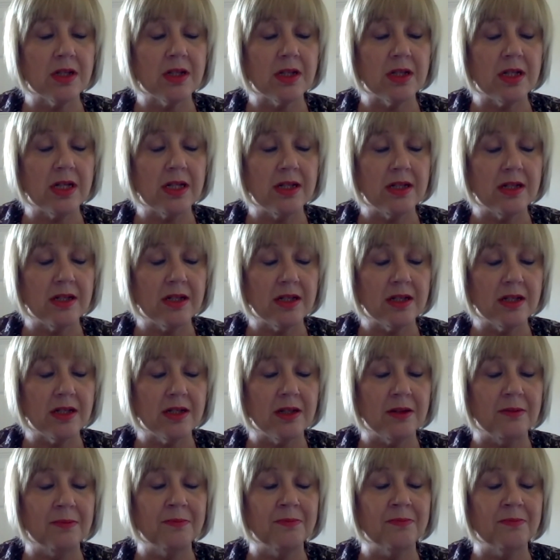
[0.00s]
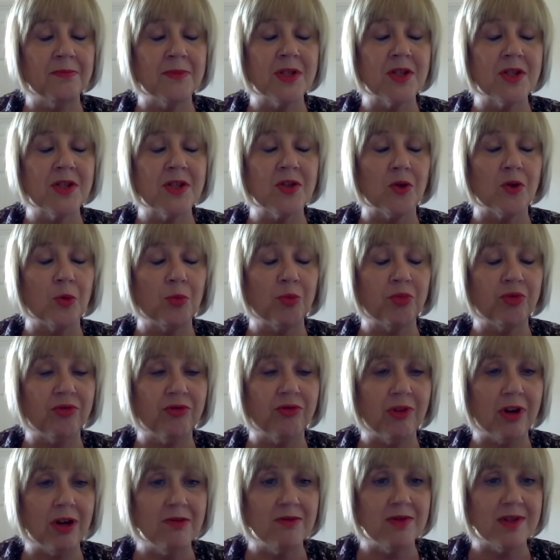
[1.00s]
systems or
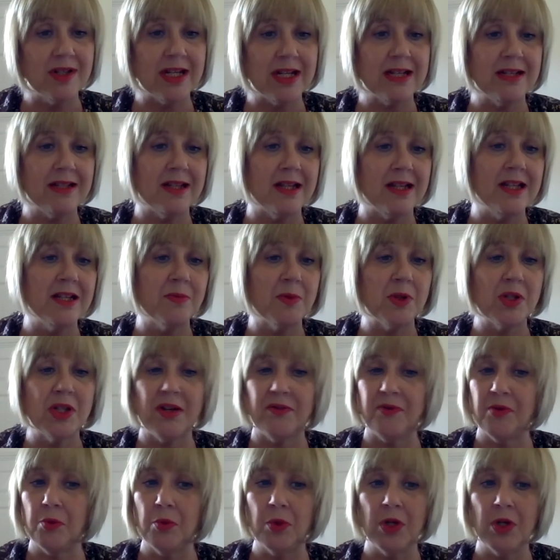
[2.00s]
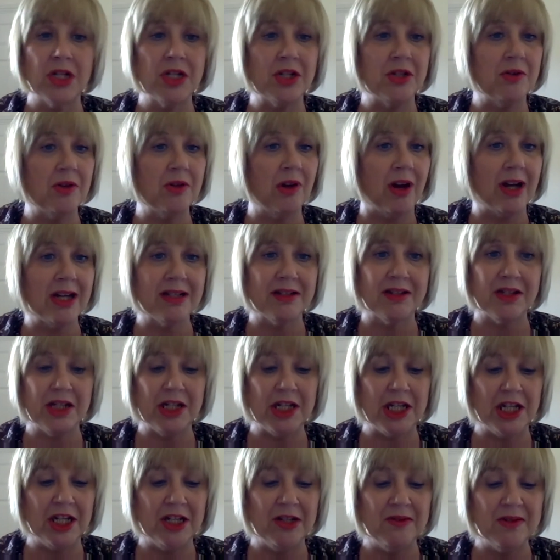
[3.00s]
processes, whichever word you like to
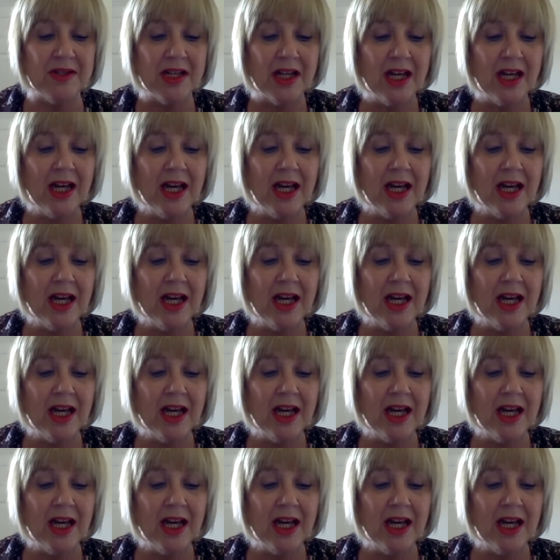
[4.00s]
use,